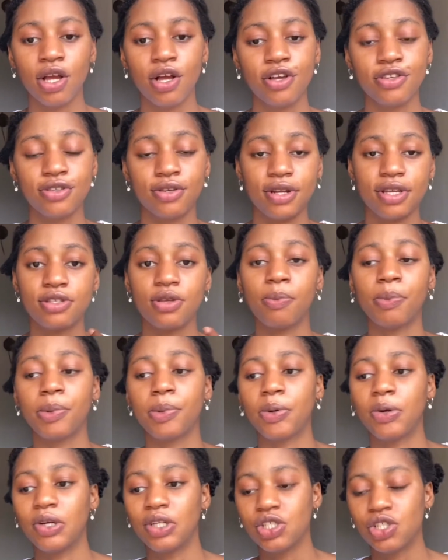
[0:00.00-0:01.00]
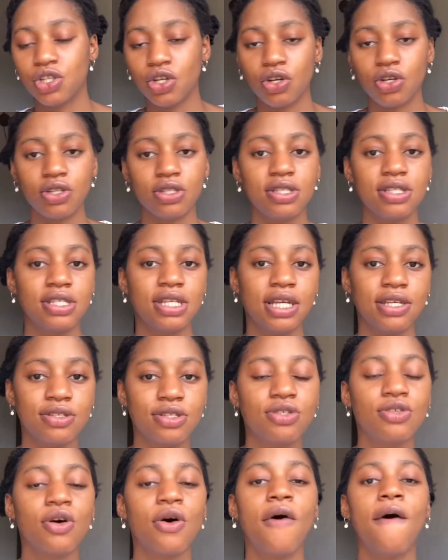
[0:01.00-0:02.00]
So there's some preparations and
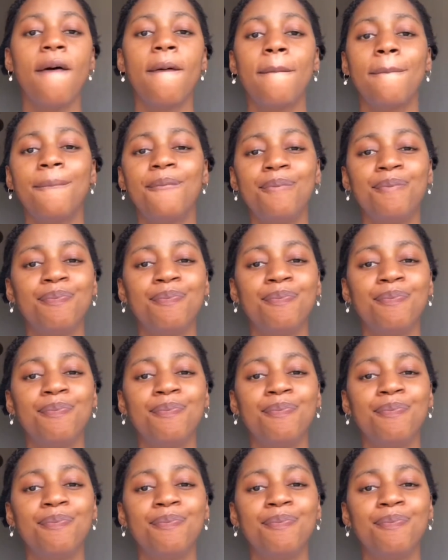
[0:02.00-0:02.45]
some.